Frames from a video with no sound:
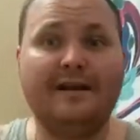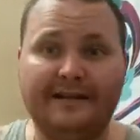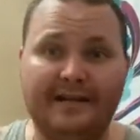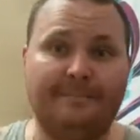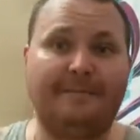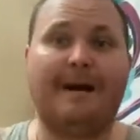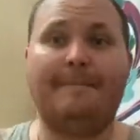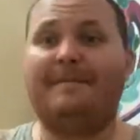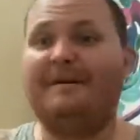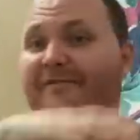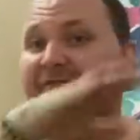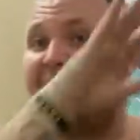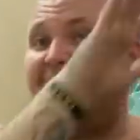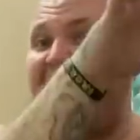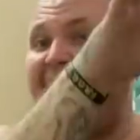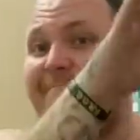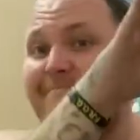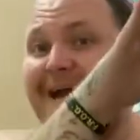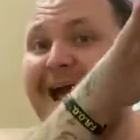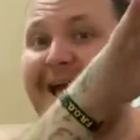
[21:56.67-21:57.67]
There might be
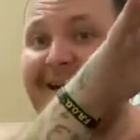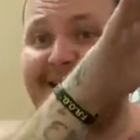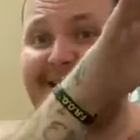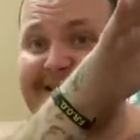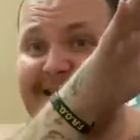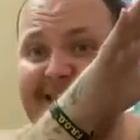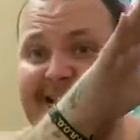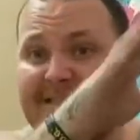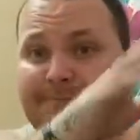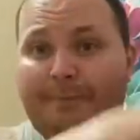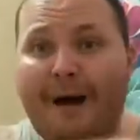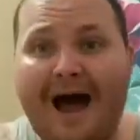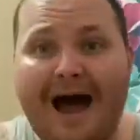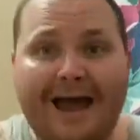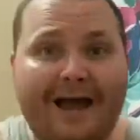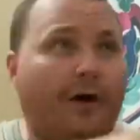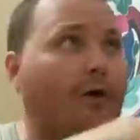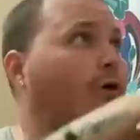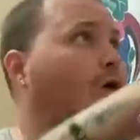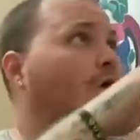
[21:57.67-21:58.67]
5 magnets in this
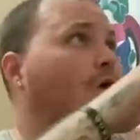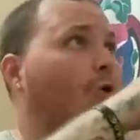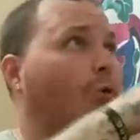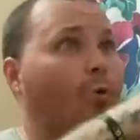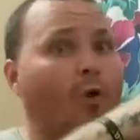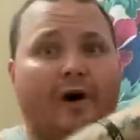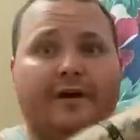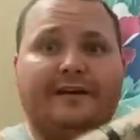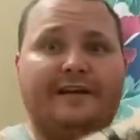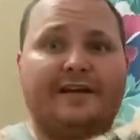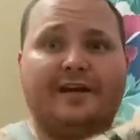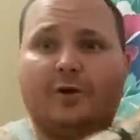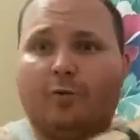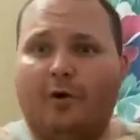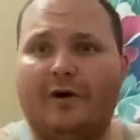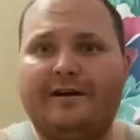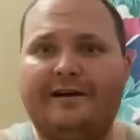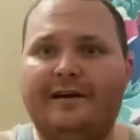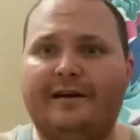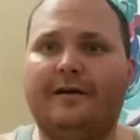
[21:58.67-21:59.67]
pile, one
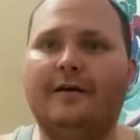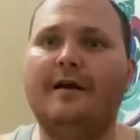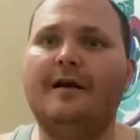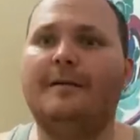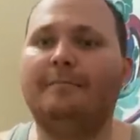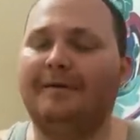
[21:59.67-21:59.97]
here,